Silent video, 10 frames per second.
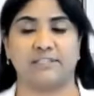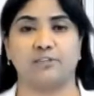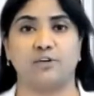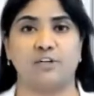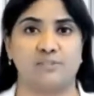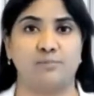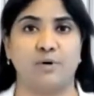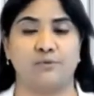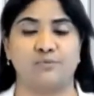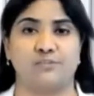that got
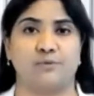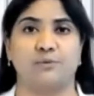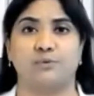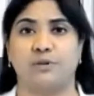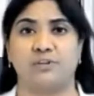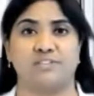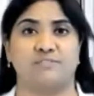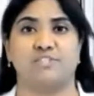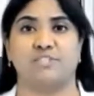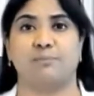bounced, so
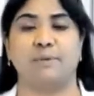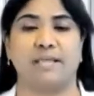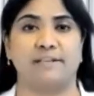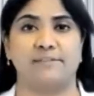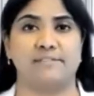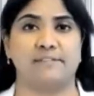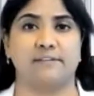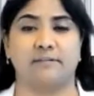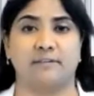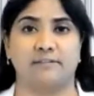non-sufficient balance
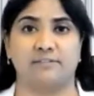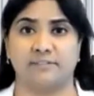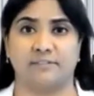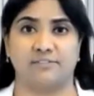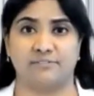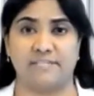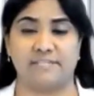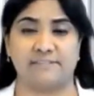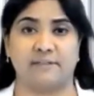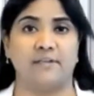got
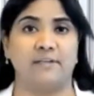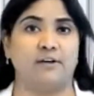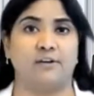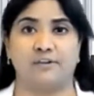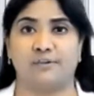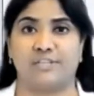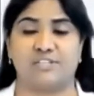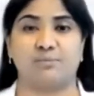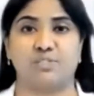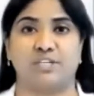fees, or your
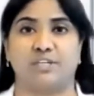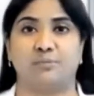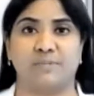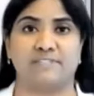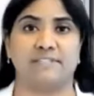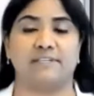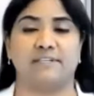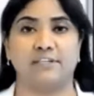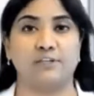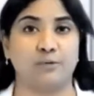customer check you presented,
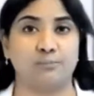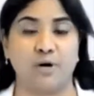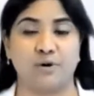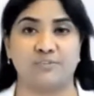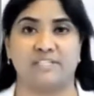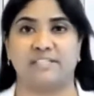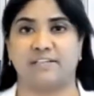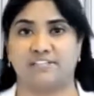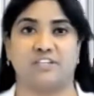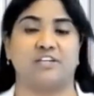it got bounced and there
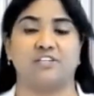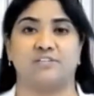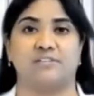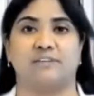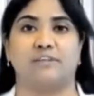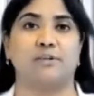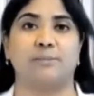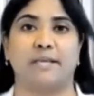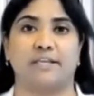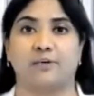are charges in your
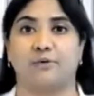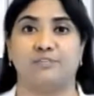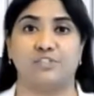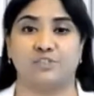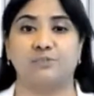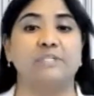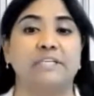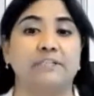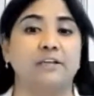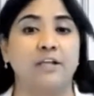bank account which you
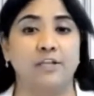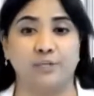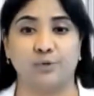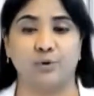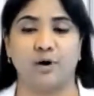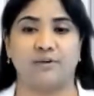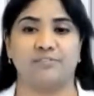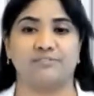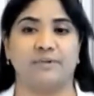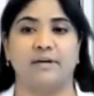didn't know
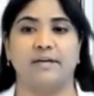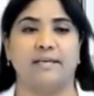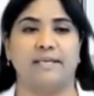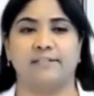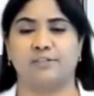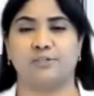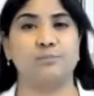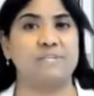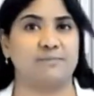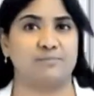of, and there
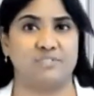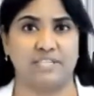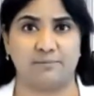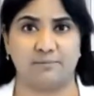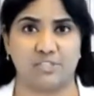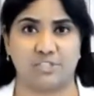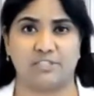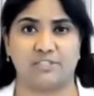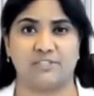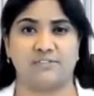could be some statement
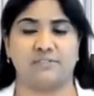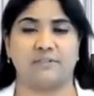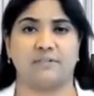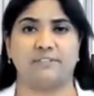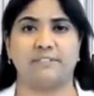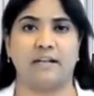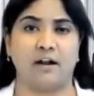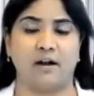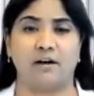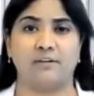charges. There
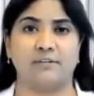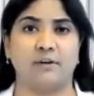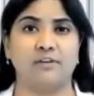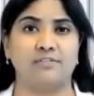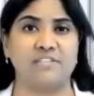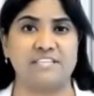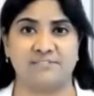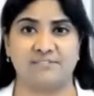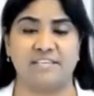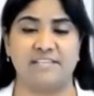are all of
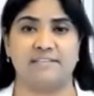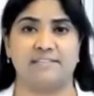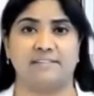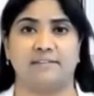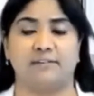these fees